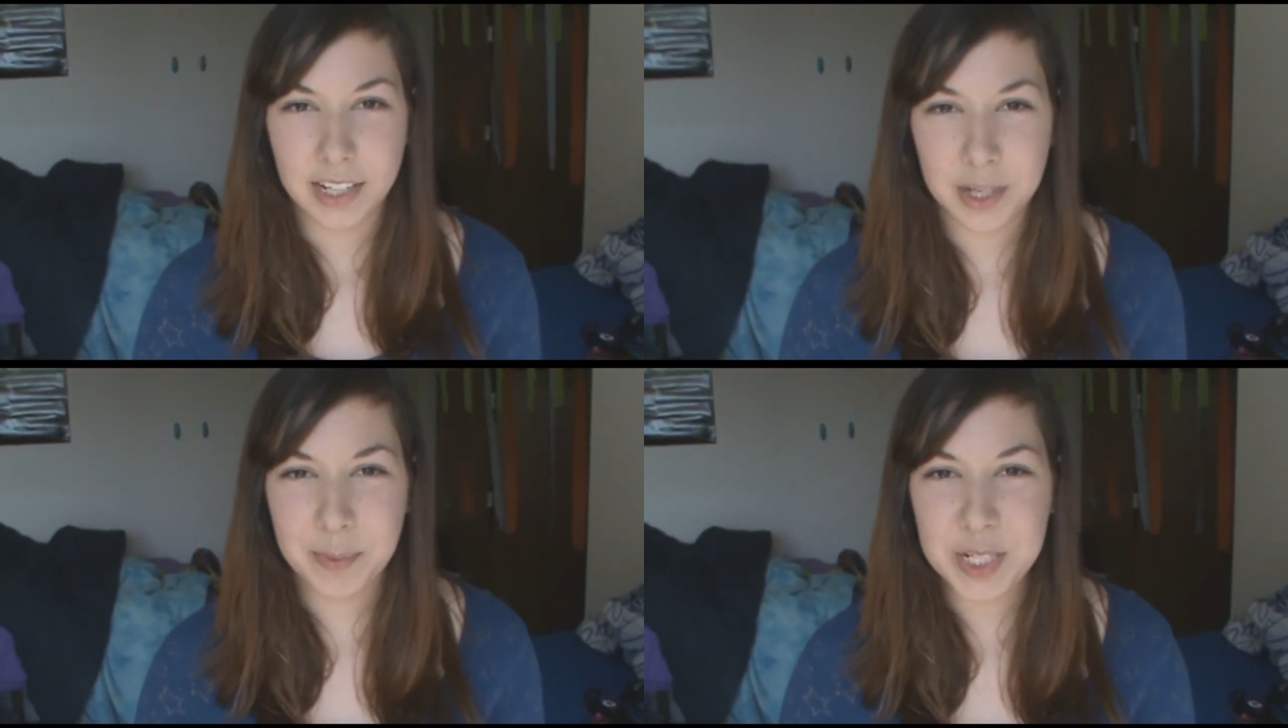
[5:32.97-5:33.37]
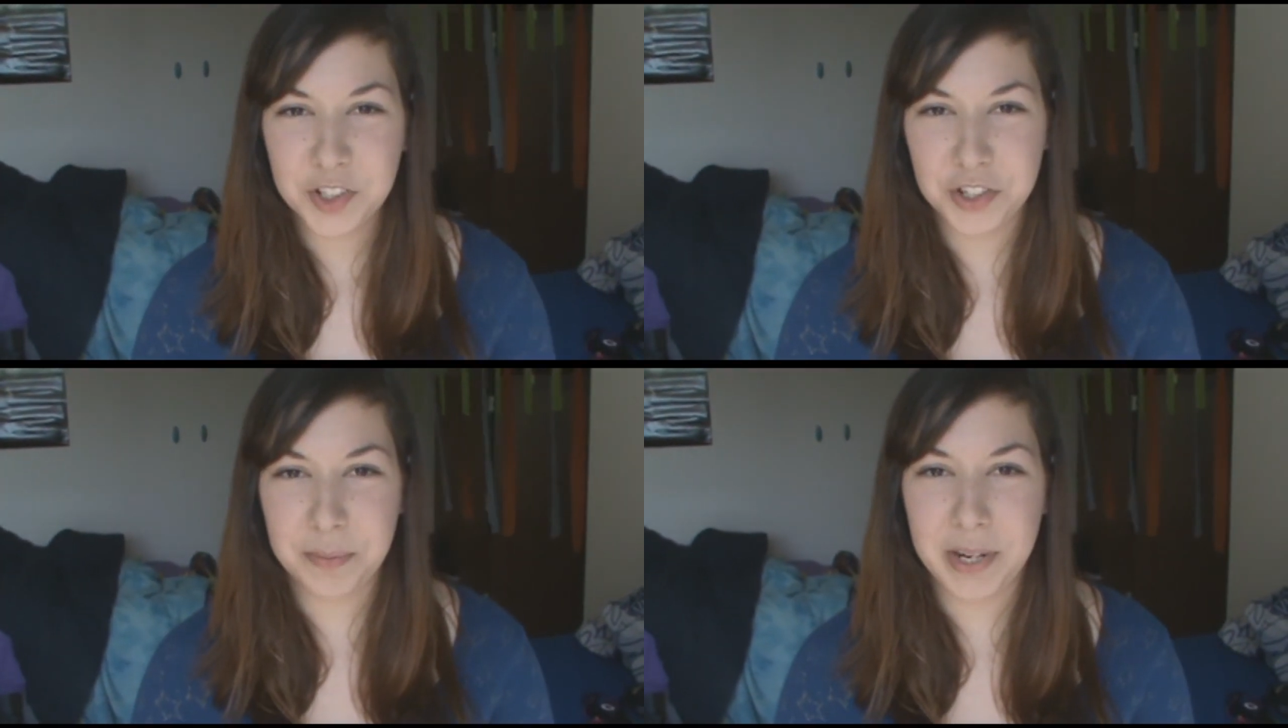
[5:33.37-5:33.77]
Like
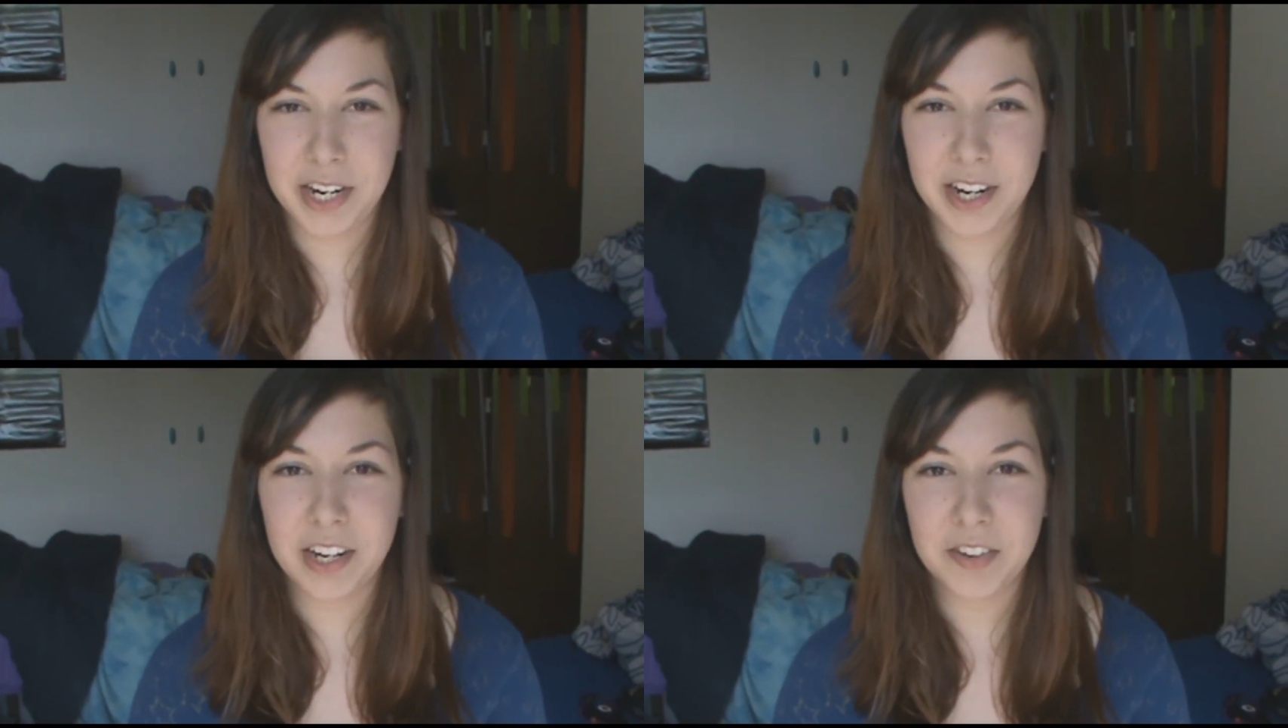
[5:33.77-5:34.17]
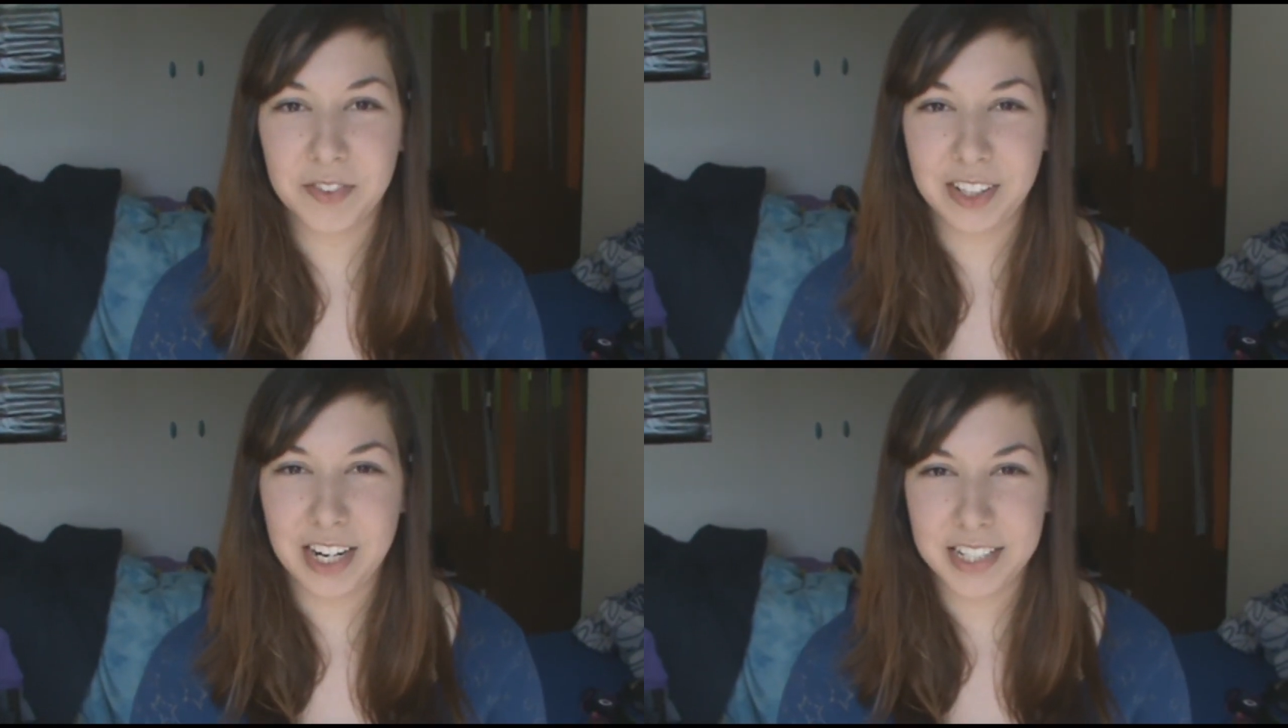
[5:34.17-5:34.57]
mainstream media, it
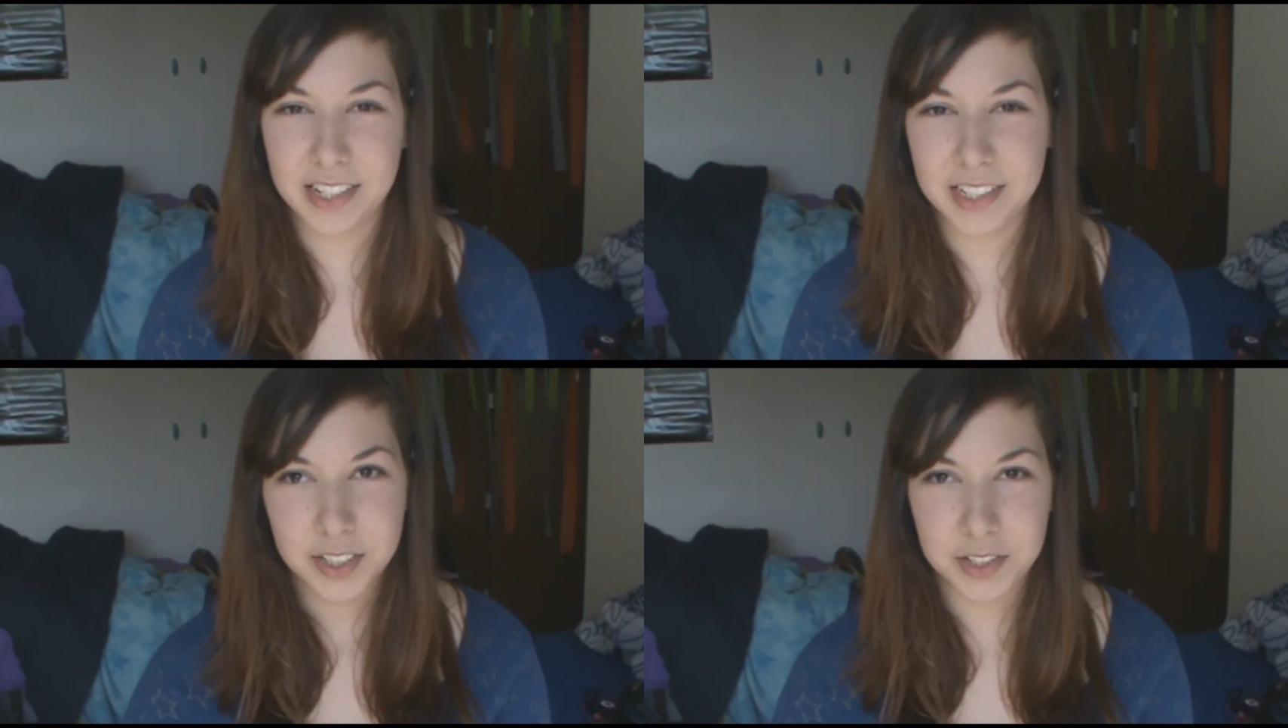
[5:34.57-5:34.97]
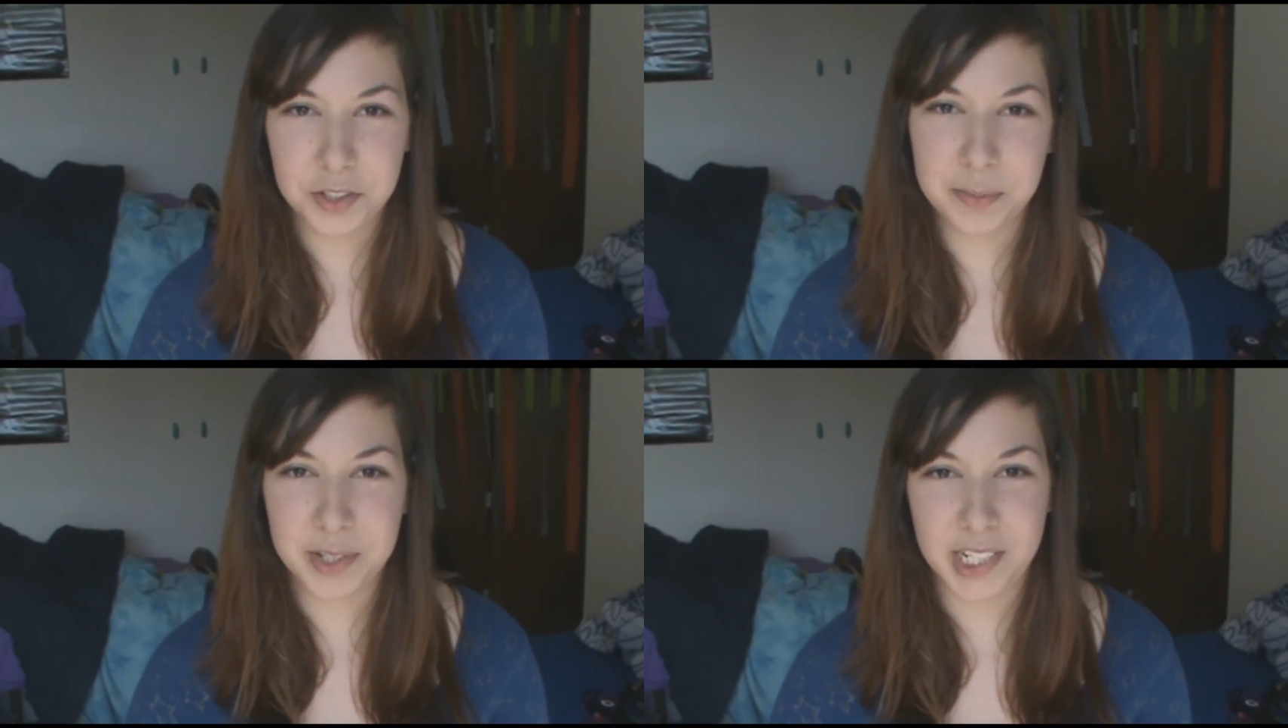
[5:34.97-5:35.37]
relies on
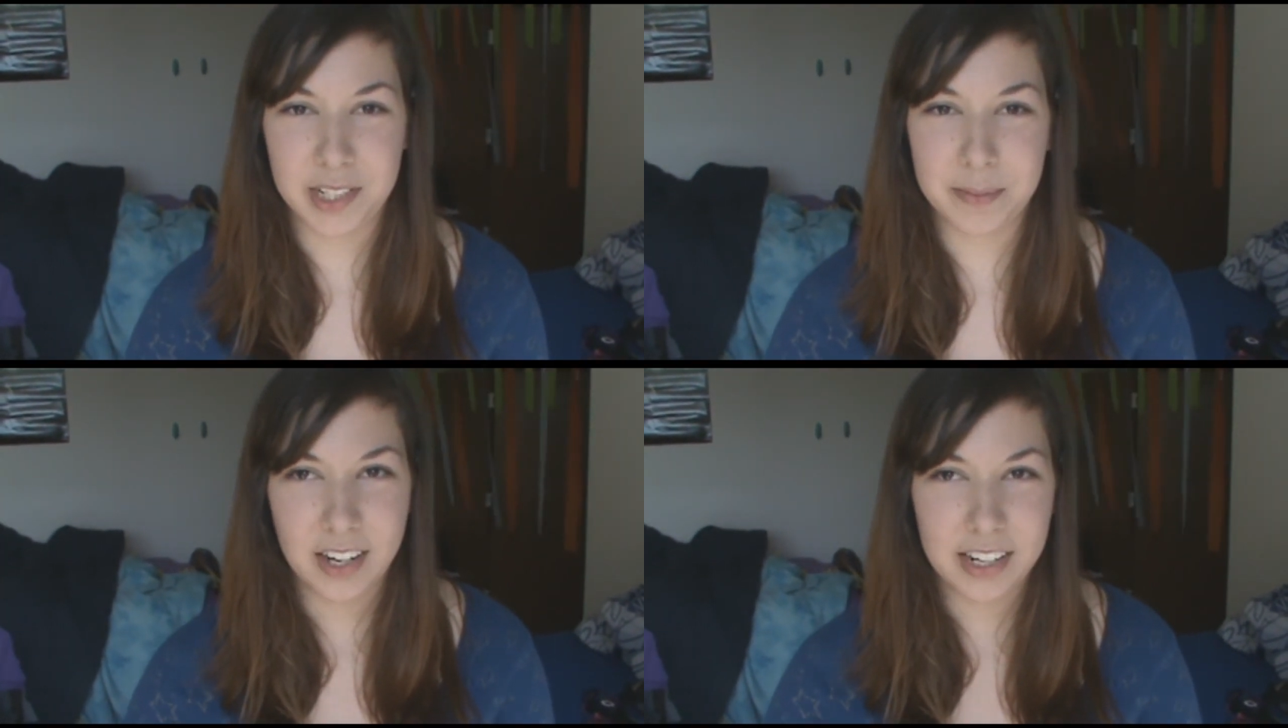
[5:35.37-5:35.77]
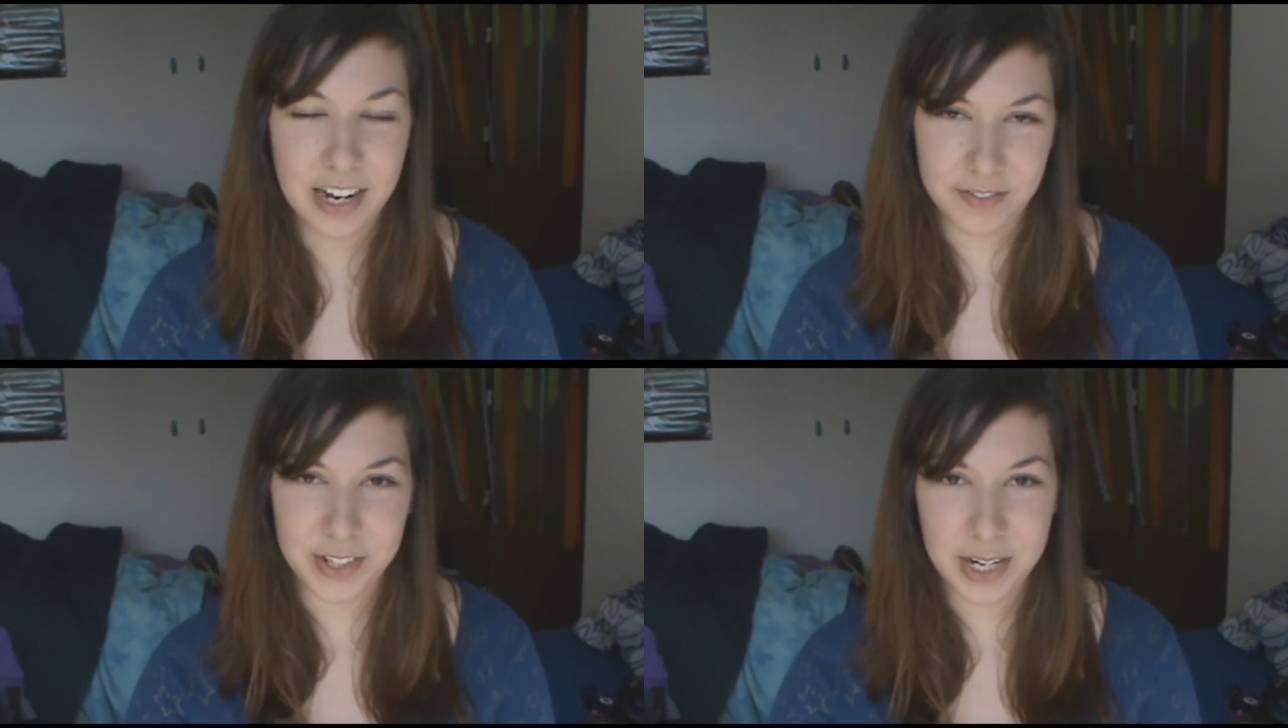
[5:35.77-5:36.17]
consumerism and
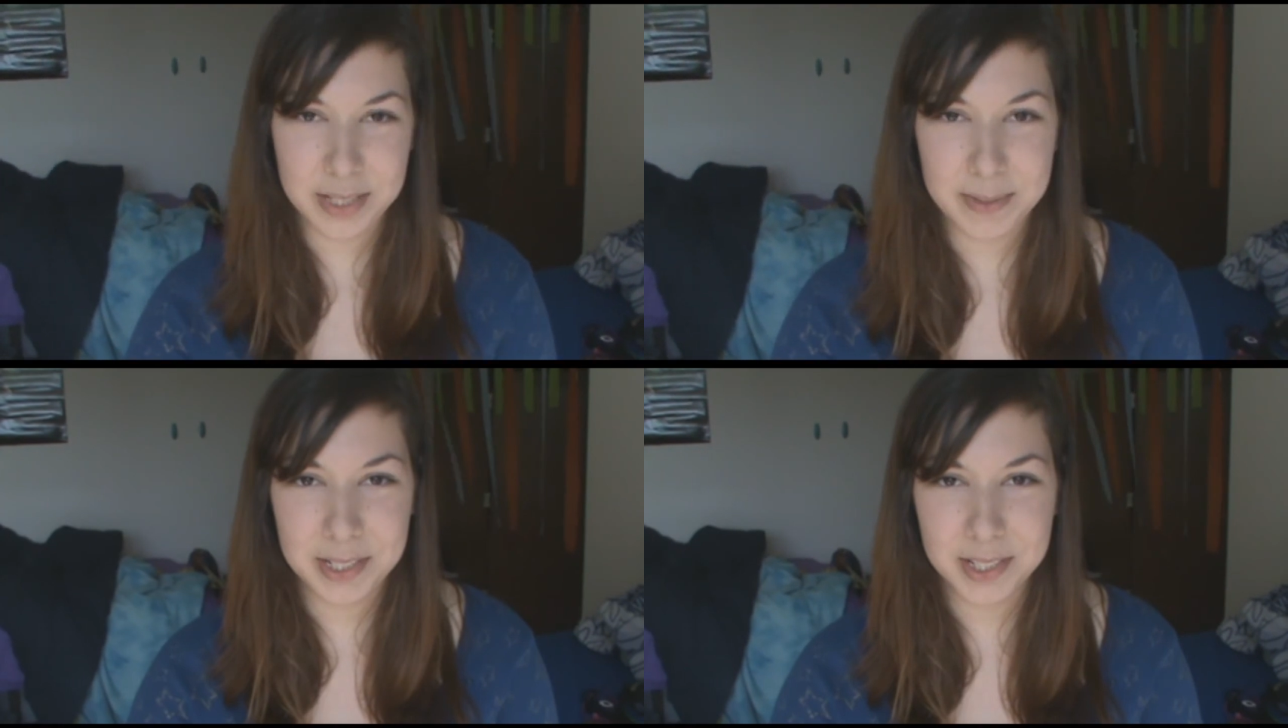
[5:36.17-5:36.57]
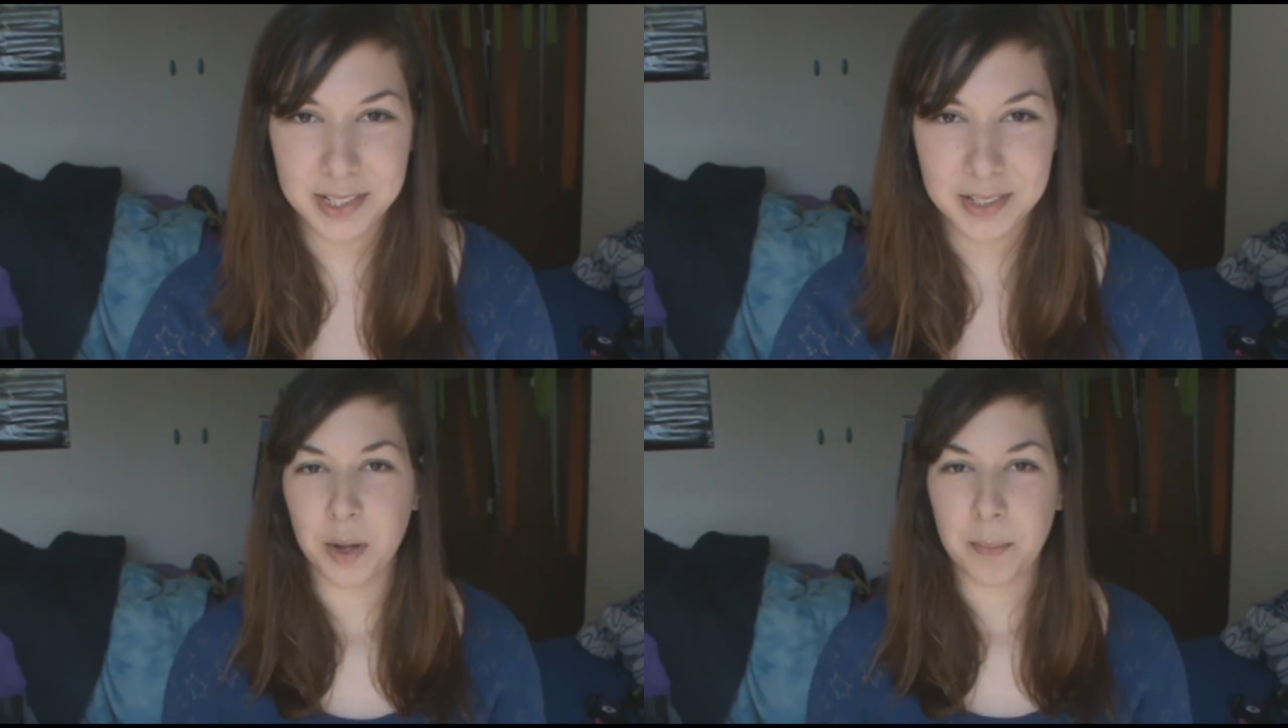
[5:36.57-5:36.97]
advertisements.